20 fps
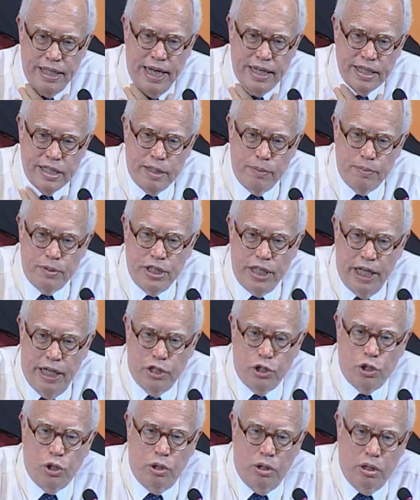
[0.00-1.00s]
has
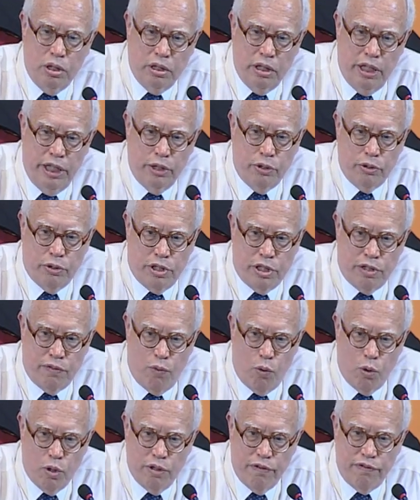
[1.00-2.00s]
substantial interest
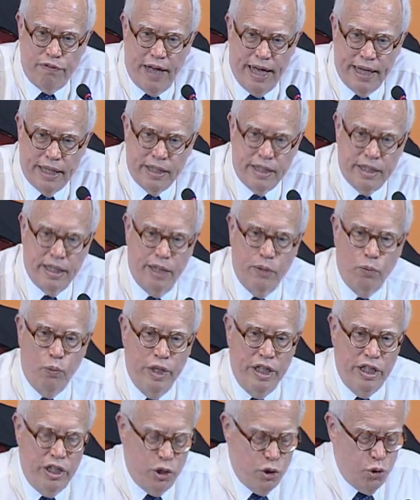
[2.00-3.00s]
for the fact that
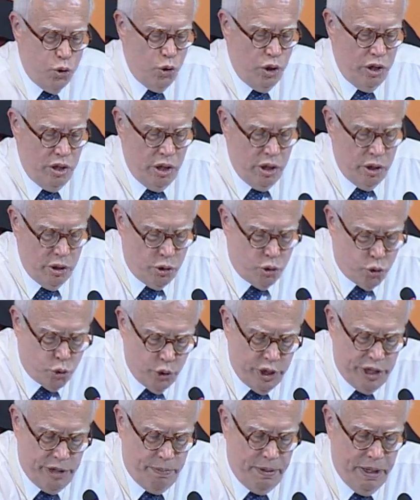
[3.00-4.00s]
we should
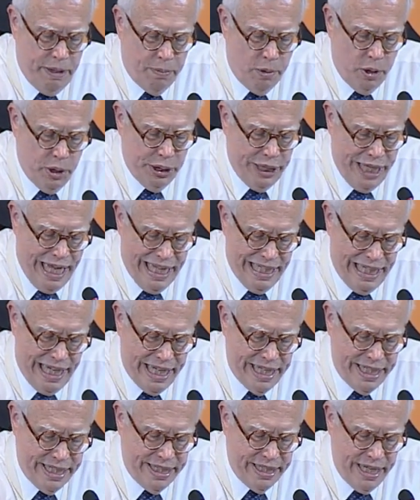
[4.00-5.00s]
treat people not
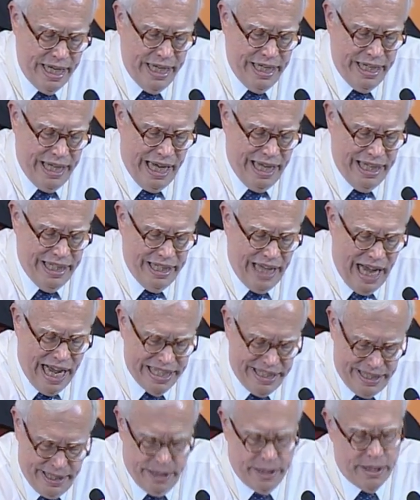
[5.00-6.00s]
as
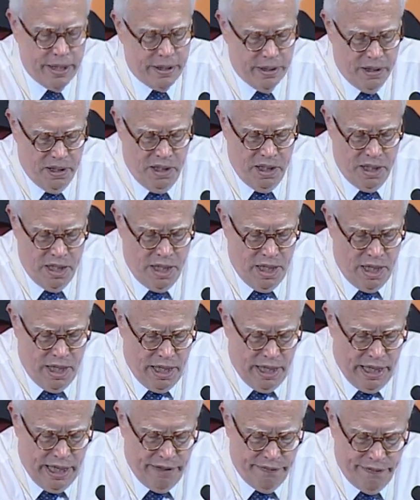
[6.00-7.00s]
identical,
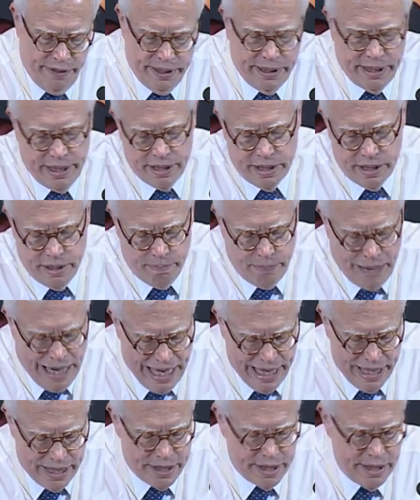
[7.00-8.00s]
I think that's a
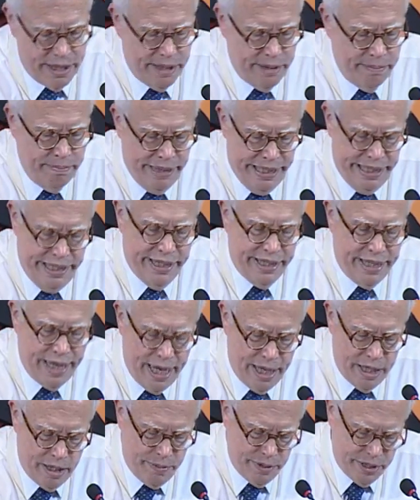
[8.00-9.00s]
bias that many
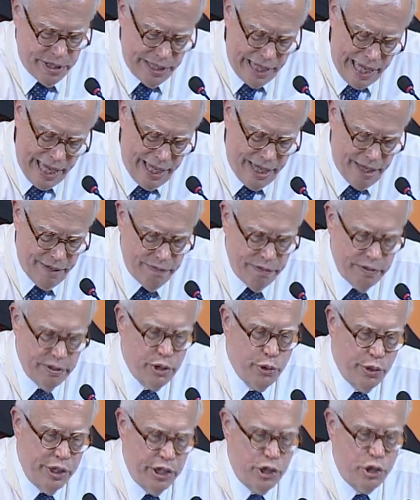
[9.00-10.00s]
economists have, a
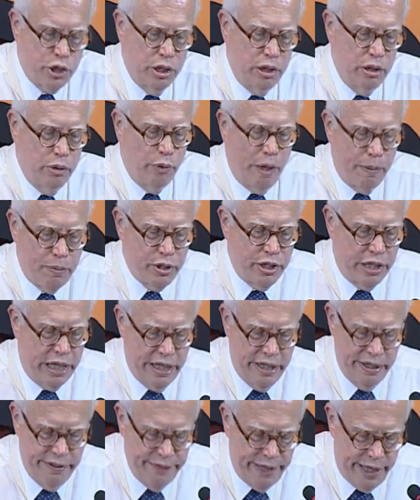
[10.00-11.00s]
traditional
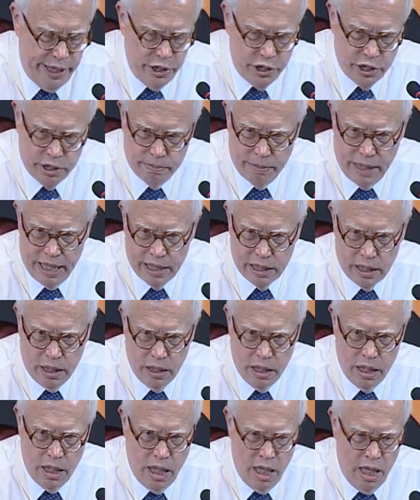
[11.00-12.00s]
representative agent model.
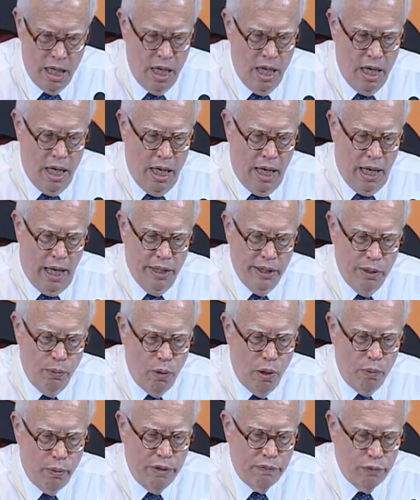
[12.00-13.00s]
And that
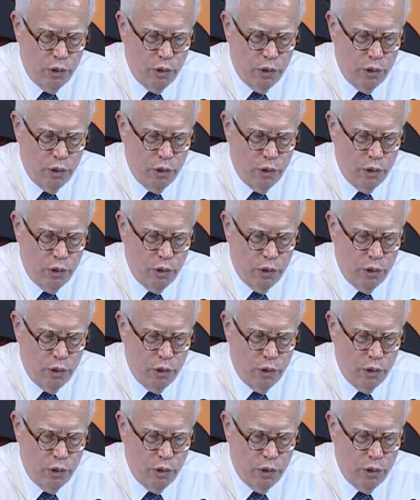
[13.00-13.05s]
what we've